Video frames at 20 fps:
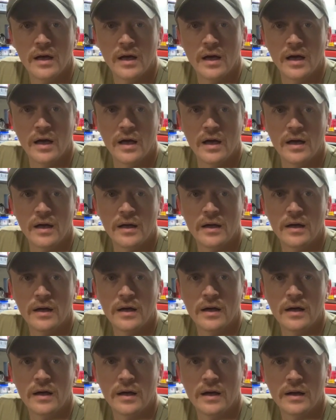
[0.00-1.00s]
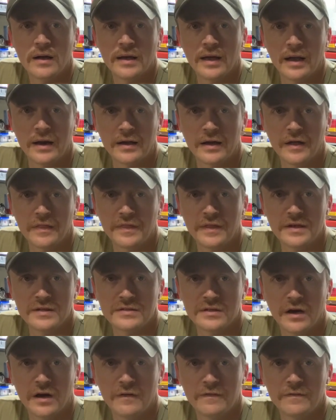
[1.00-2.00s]
Kind of got this
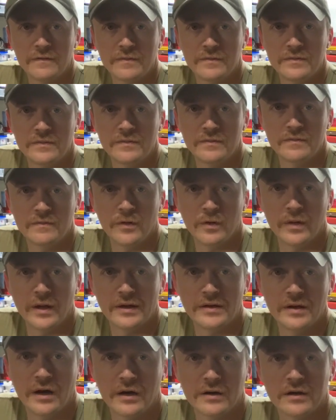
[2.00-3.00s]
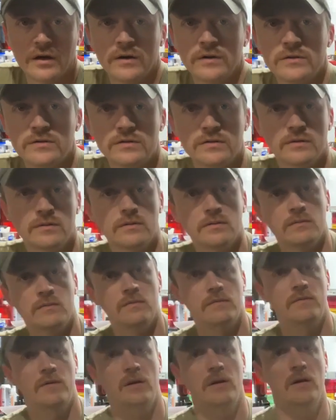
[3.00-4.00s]
off Full Lead Taco's
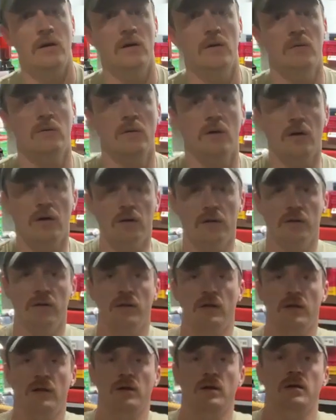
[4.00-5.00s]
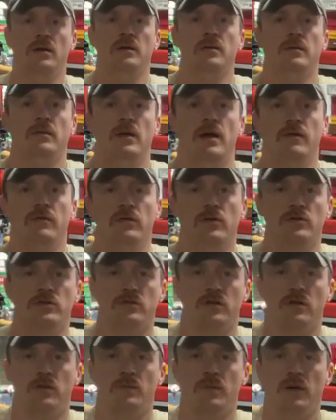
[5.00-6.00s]
video on the evolution
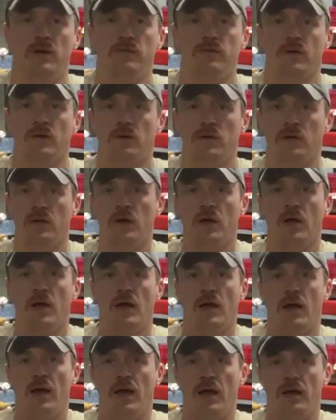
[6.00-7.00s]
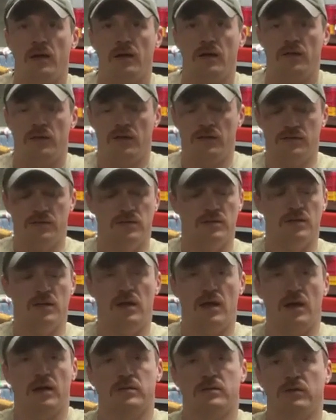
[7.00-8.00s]
of the bunny fart. And this is an
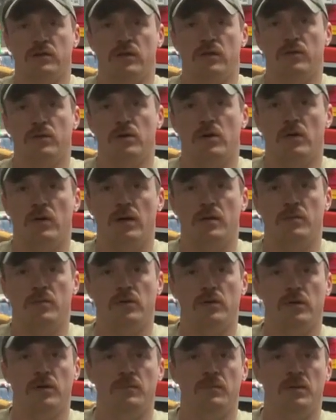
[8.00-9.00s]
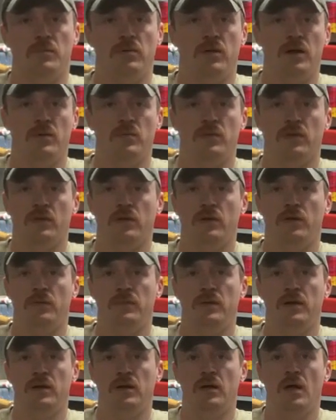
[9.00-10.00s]
excellent 308 bullet. Been playing with it a little
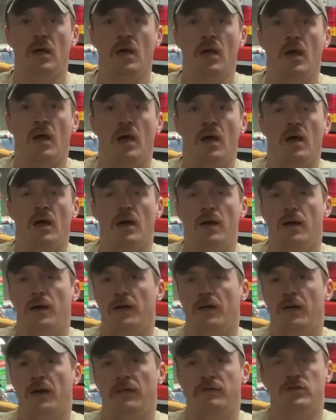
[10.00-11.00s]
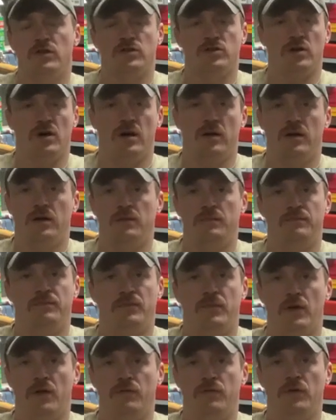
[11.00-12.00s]
bit. I've just shot it
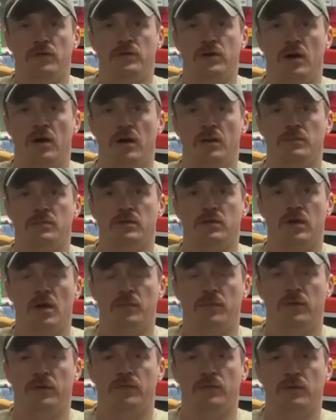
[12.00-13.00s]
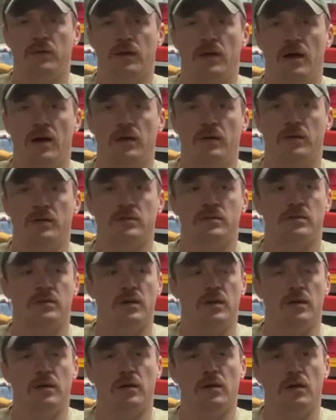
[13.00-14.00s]
a few times, a couple different outings.
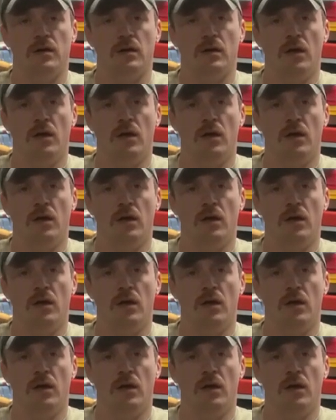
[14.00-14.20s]
And